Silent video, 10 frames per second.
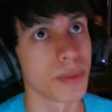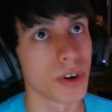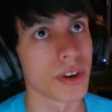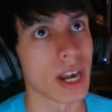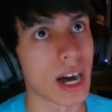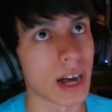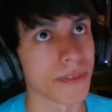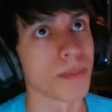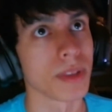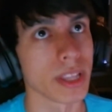broke it
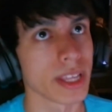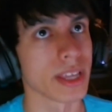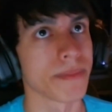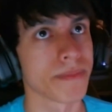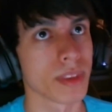off completely,